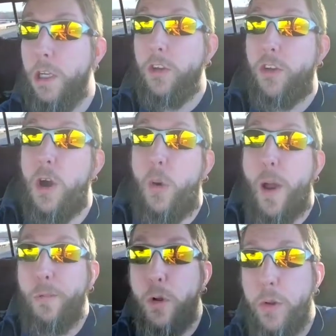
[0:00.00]
So I
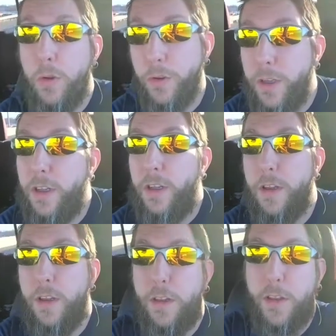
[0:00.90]
rolled
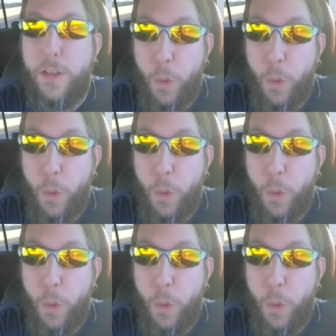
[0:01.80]
the